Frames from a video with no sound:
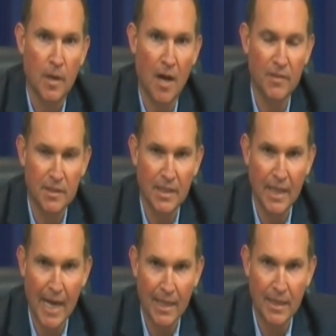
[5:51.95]
obviously
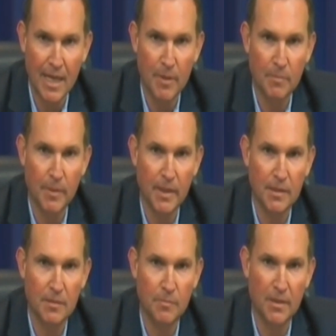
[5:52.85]
the academic
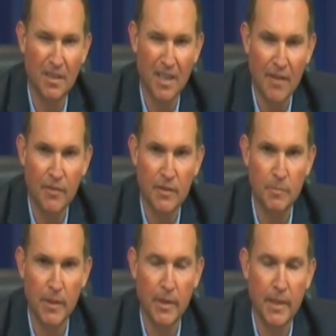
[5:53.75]
piece, but the life
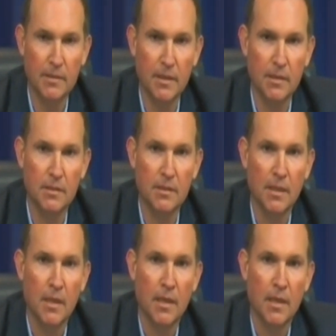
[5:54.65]
experiences